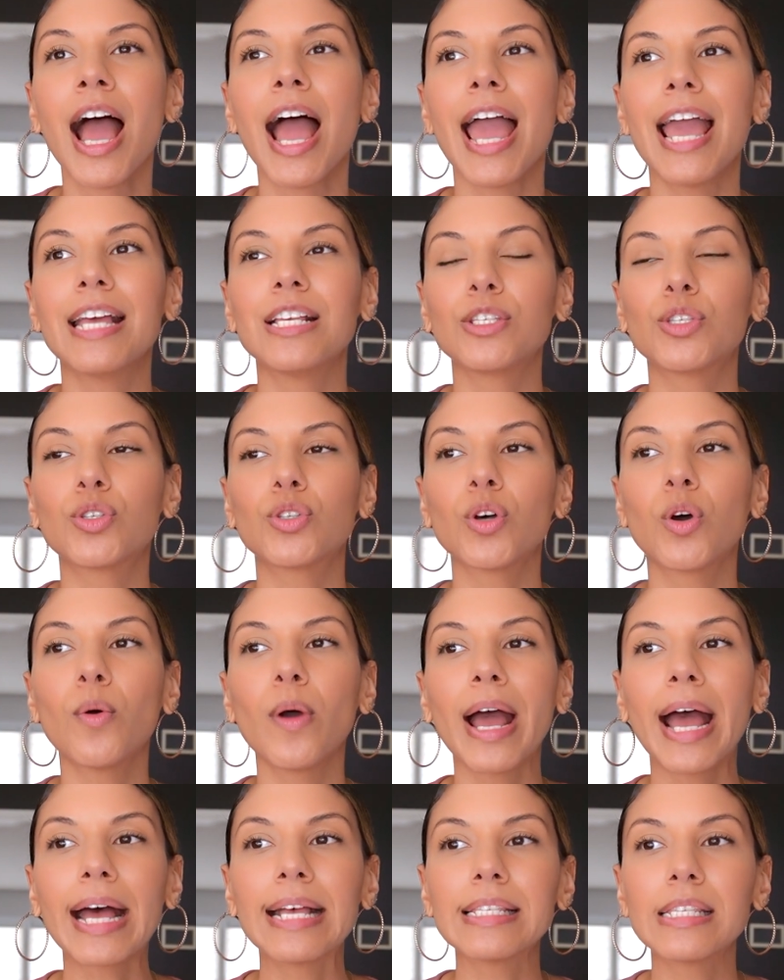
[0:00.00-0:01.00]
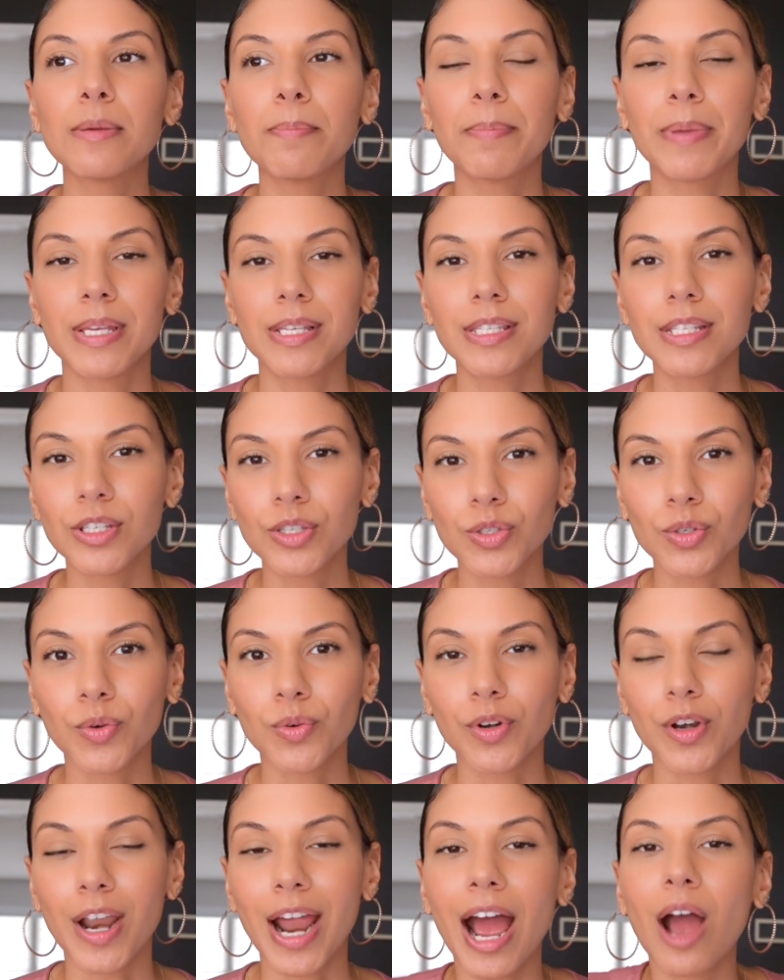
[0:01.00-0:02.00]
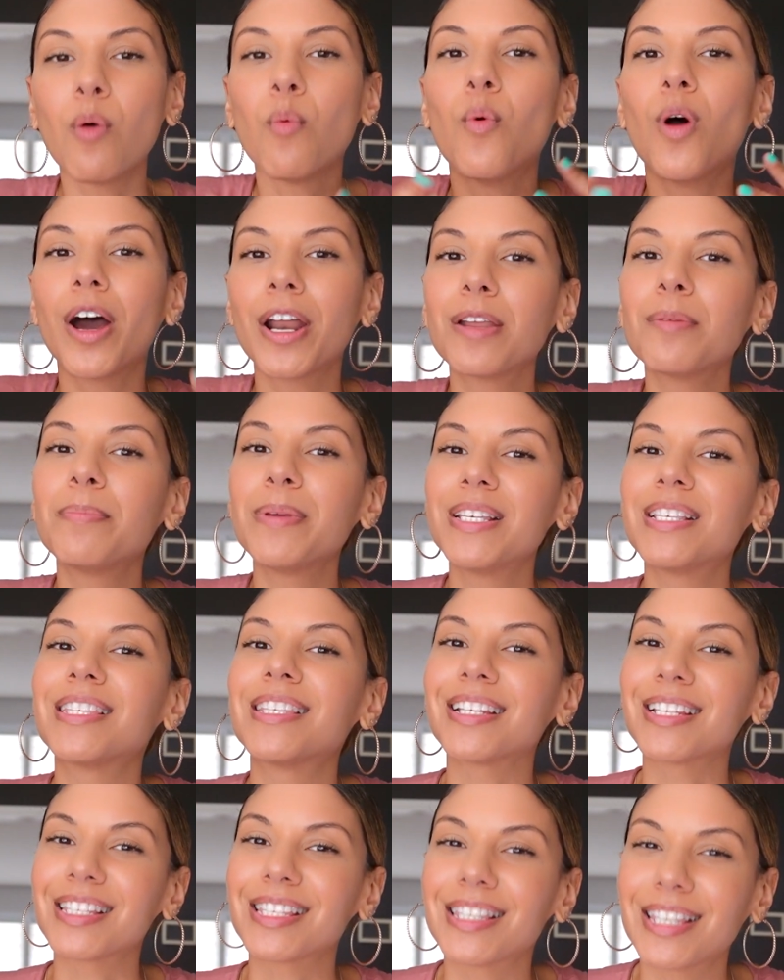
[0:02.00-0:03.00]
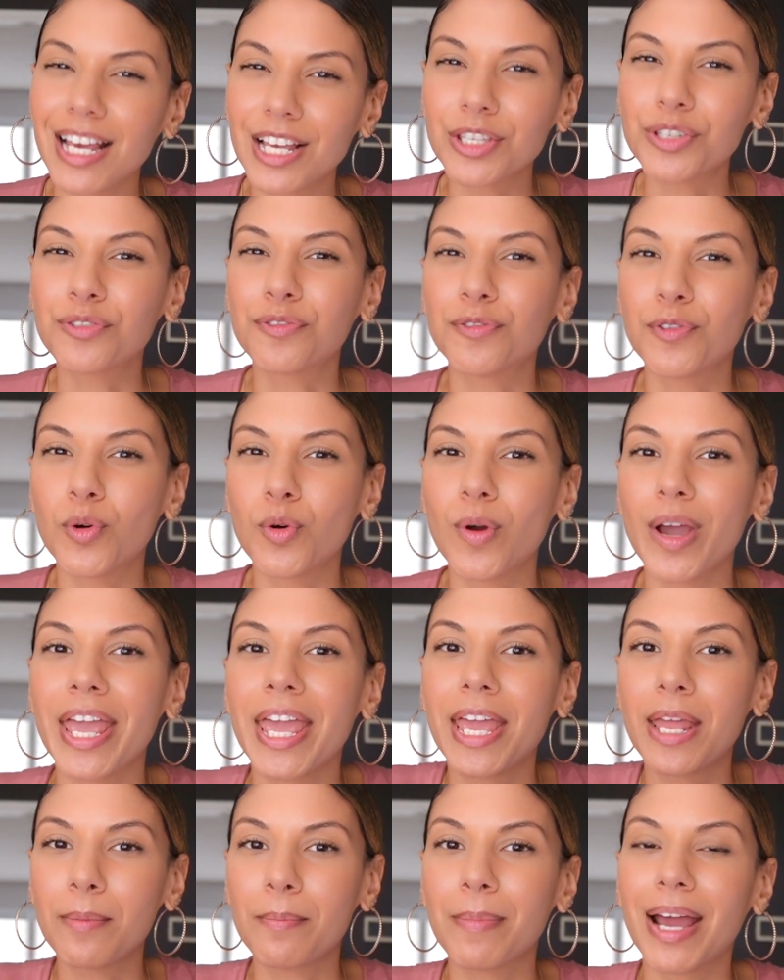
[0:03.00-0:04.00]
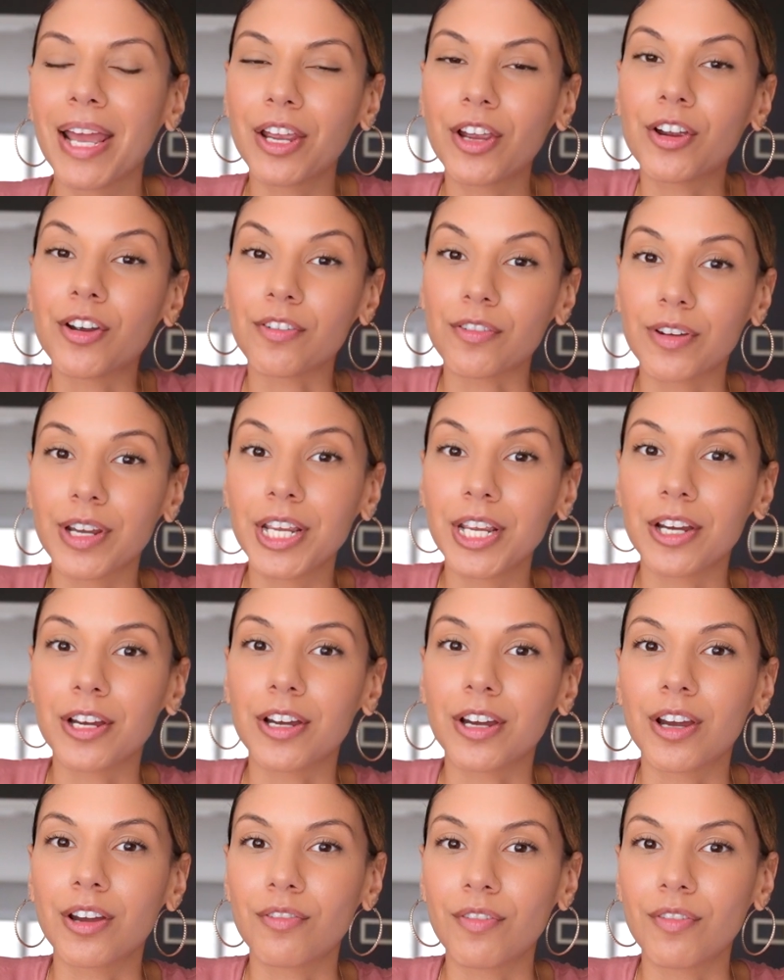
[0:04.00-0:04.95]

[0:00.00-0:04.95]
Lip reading: And so as a business owner, I want to be successful in my career,